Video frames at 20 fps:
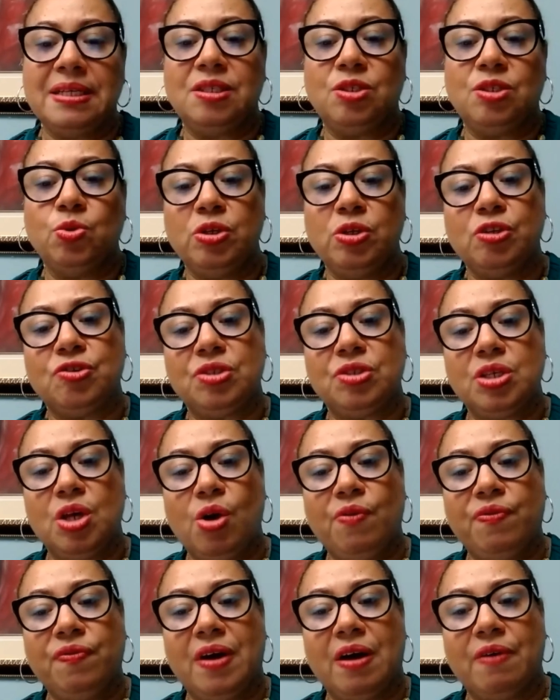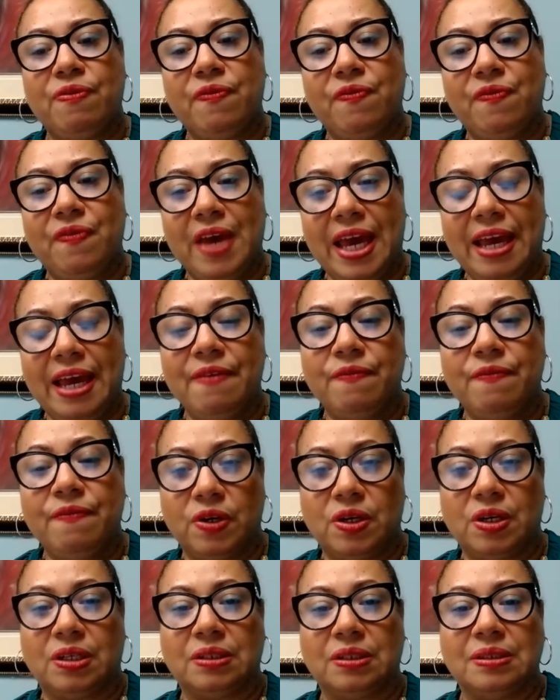do yourself a
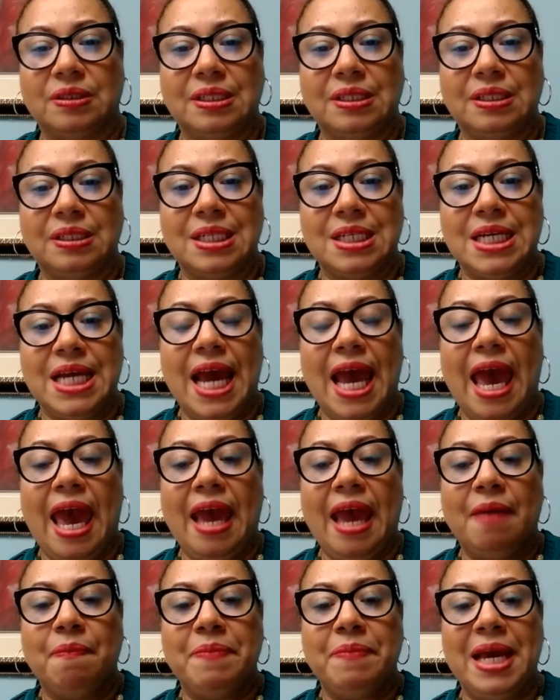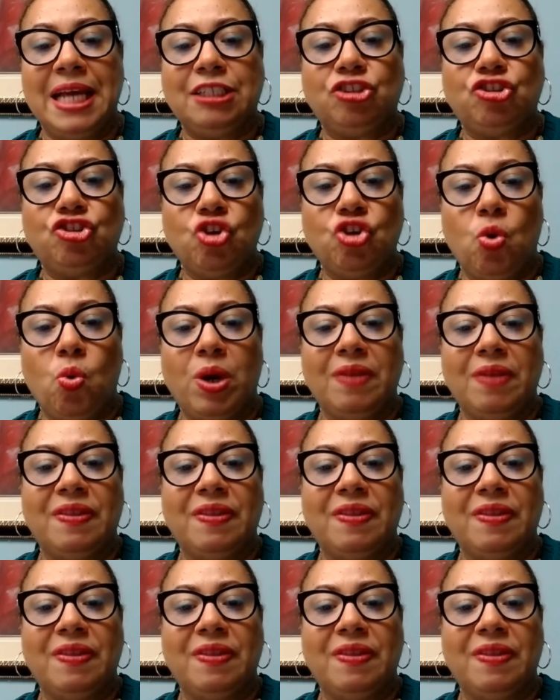favor and make sure